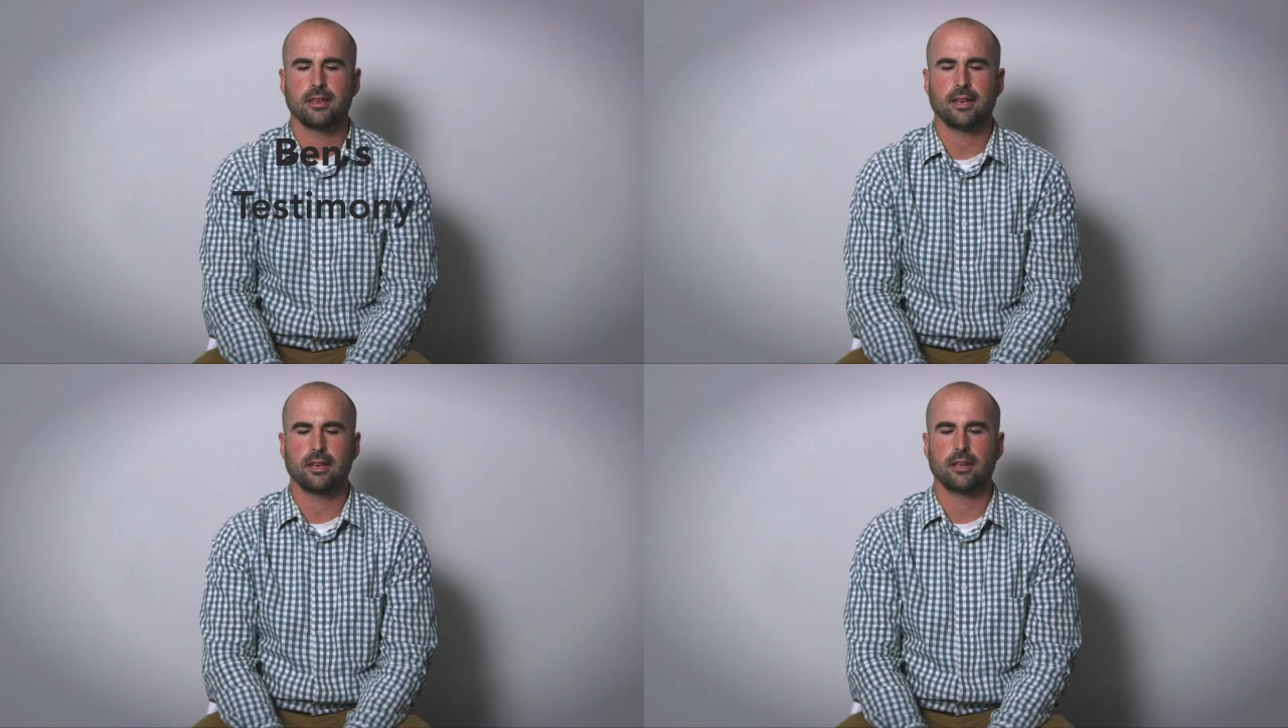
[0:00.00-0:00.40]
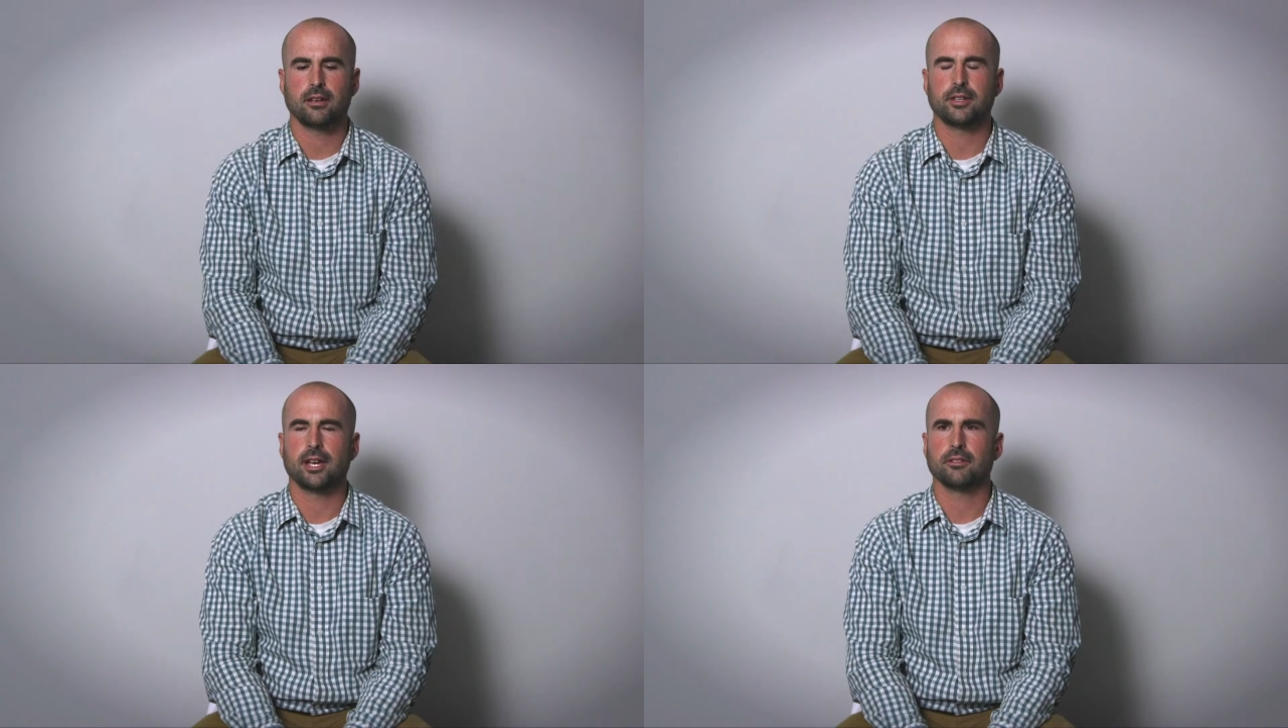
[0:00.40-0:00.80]

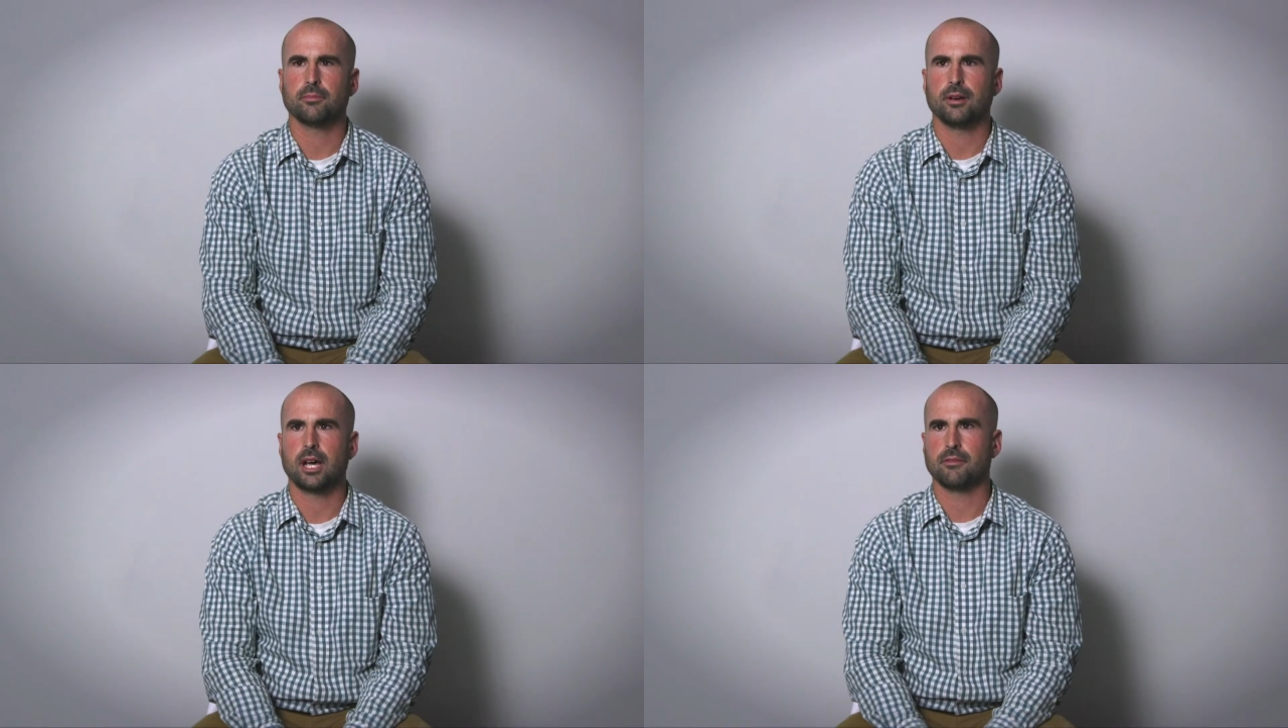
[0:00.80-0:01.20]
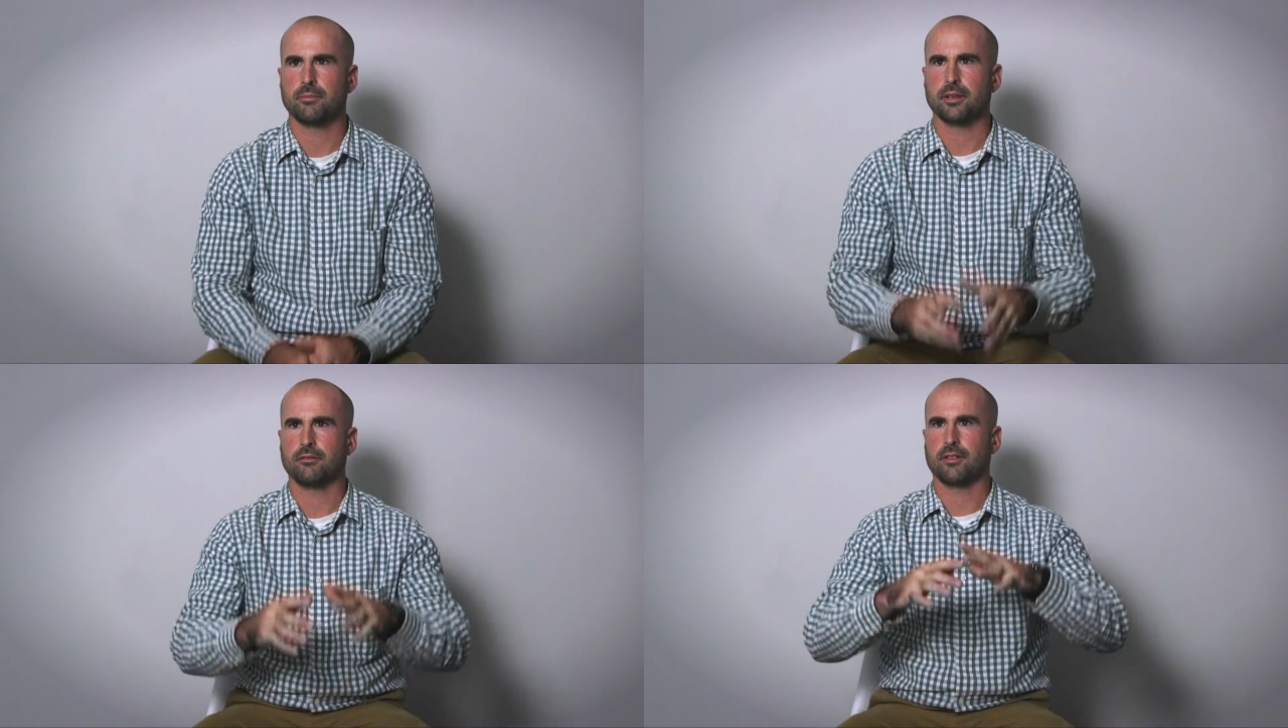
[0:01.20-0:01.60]
and down at the bottom in
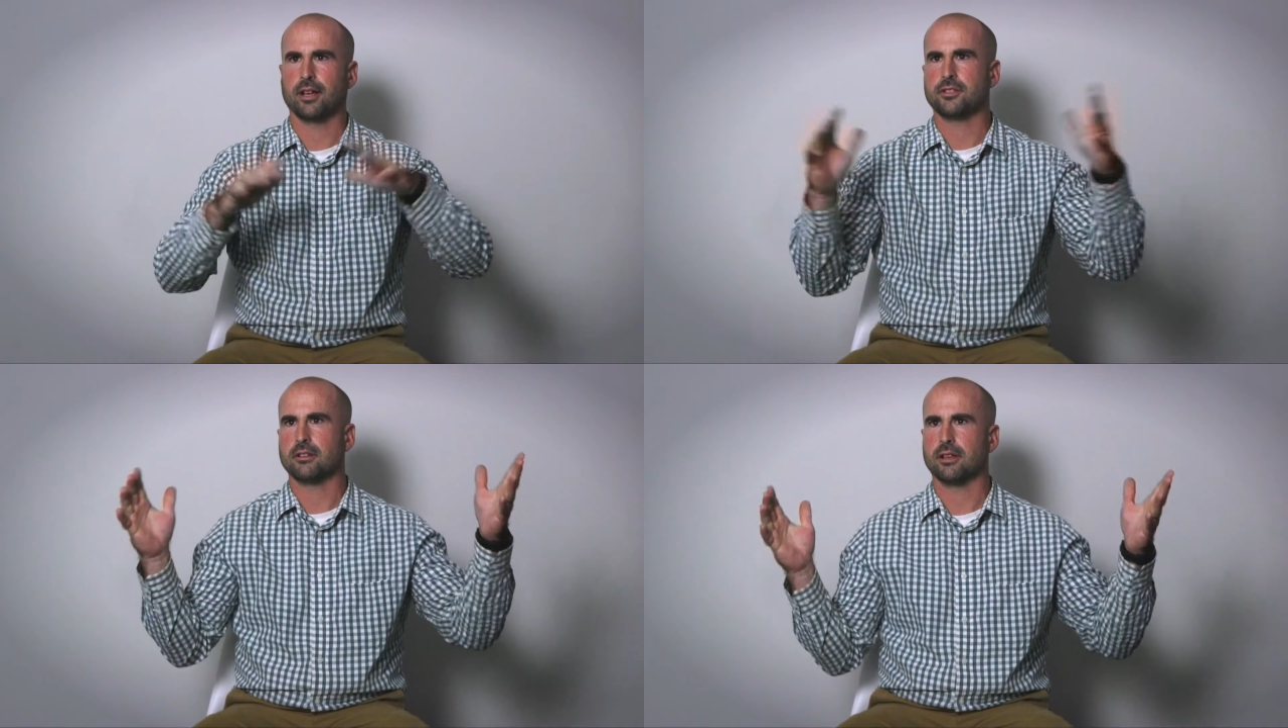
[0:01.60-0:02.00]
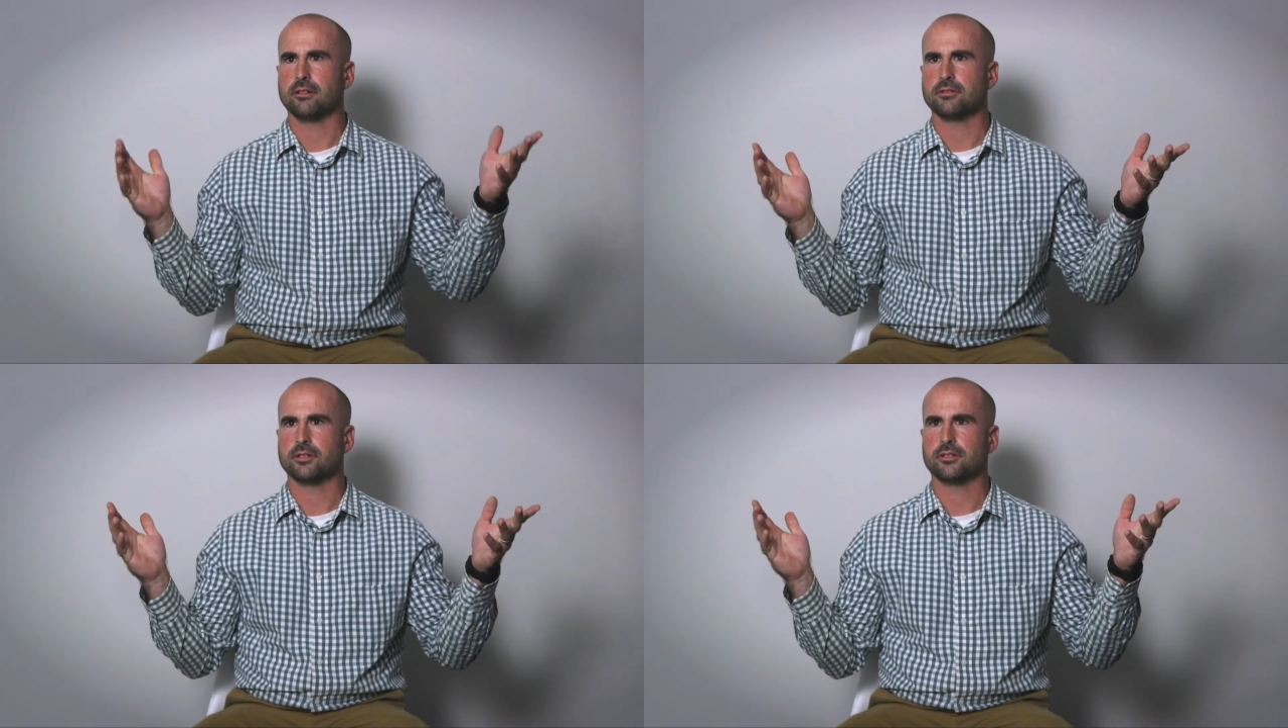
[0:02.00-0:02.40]
big fancy
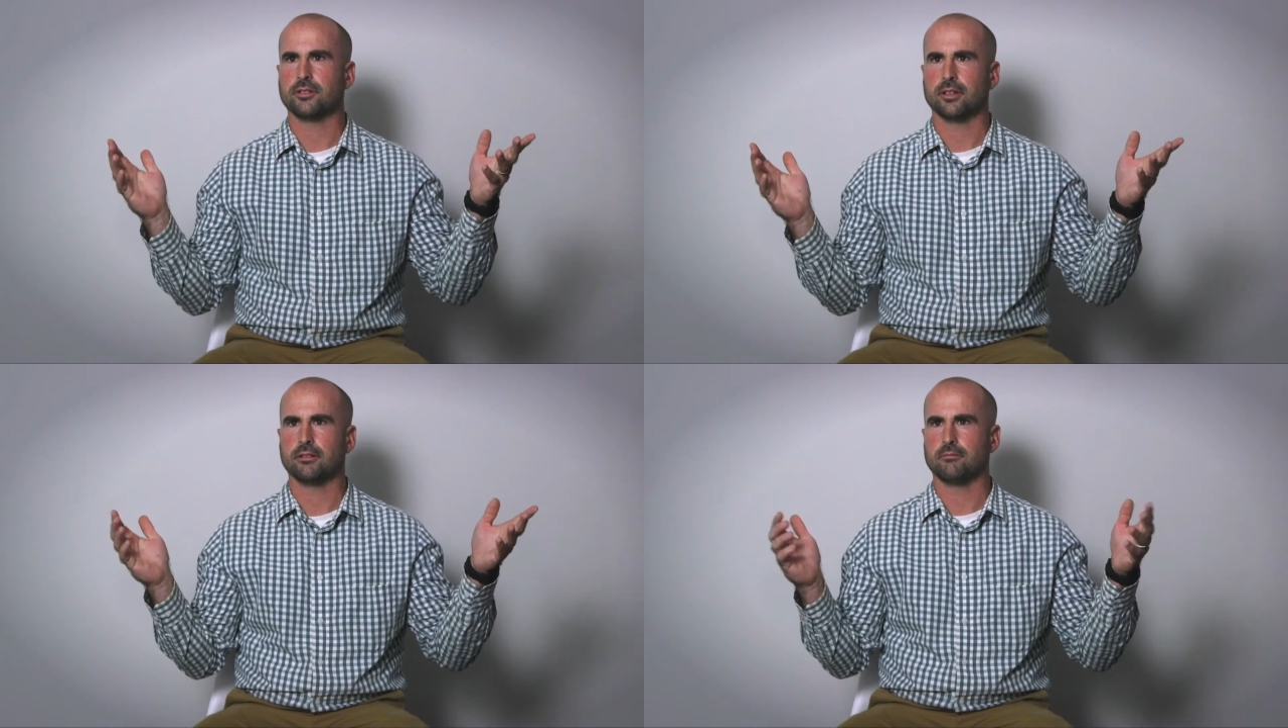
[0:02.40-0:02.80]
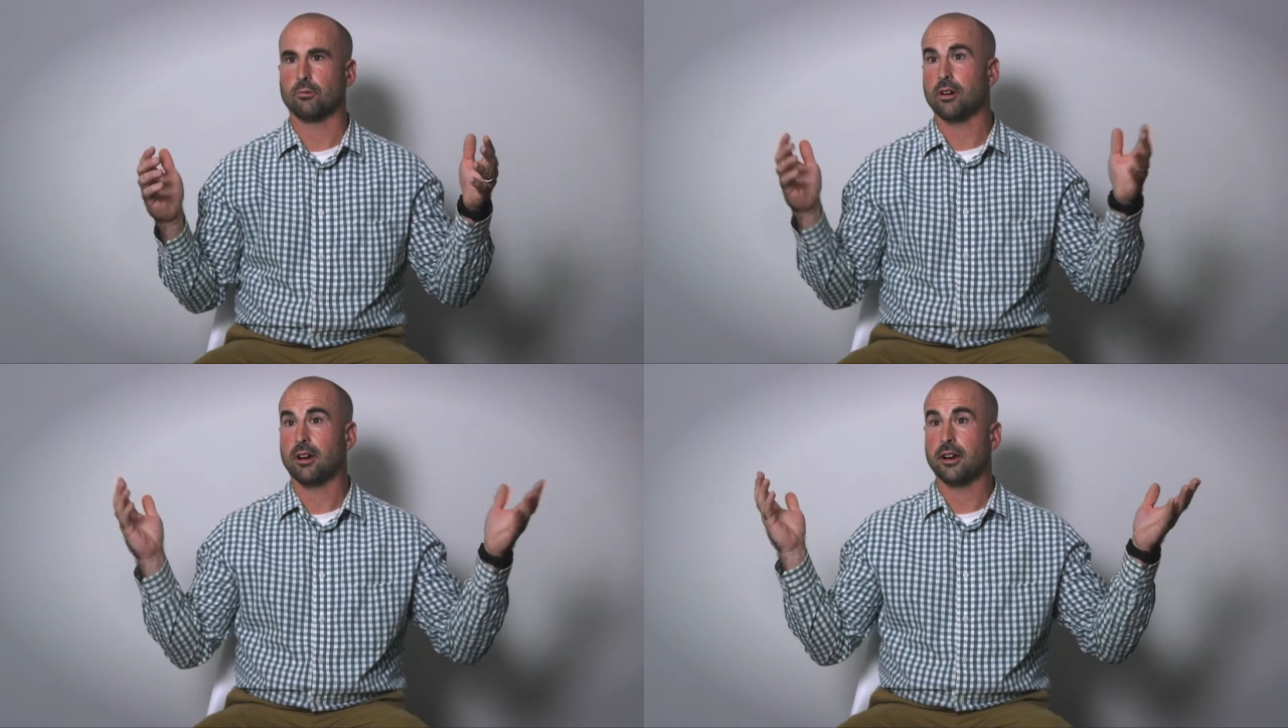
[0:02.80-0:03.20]
letters it said,
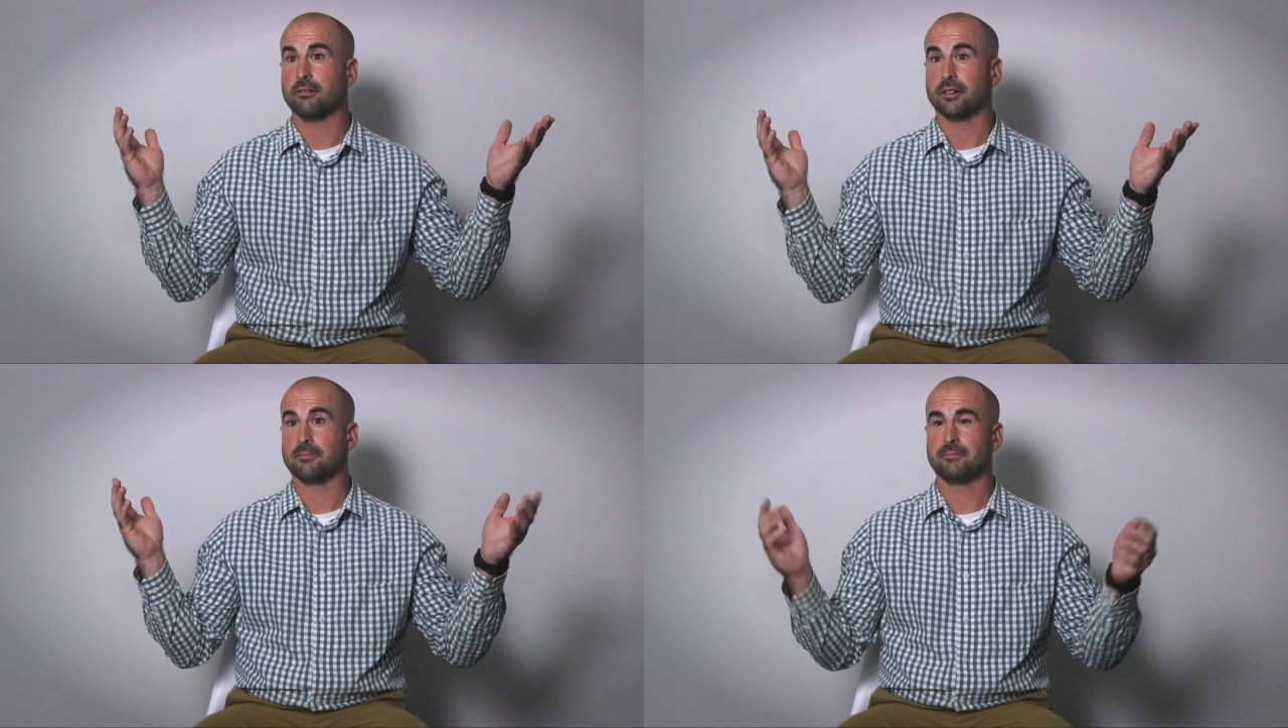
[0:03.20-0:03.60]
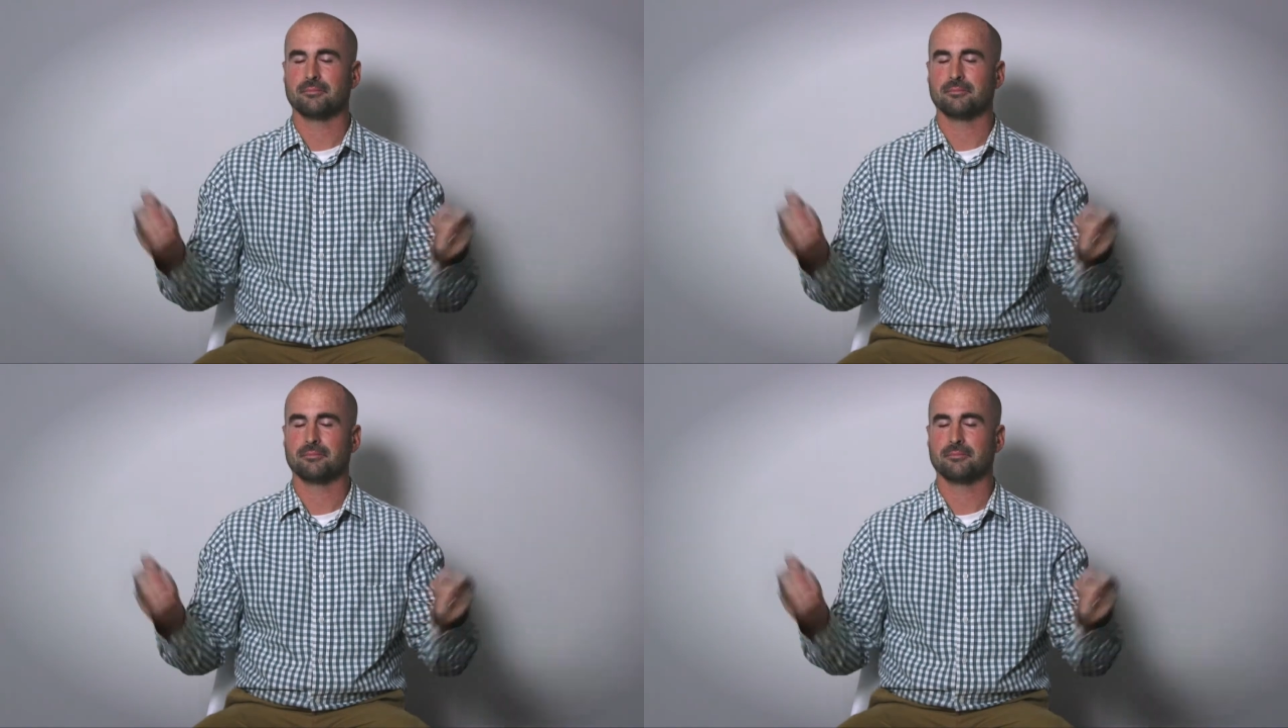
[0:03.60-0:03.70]
we're hiring.